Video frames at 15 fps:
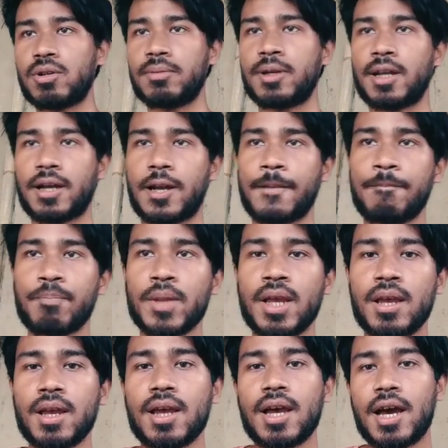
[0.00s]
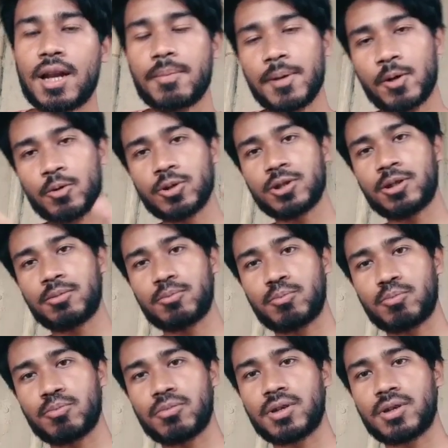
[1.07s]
I'm going to be causing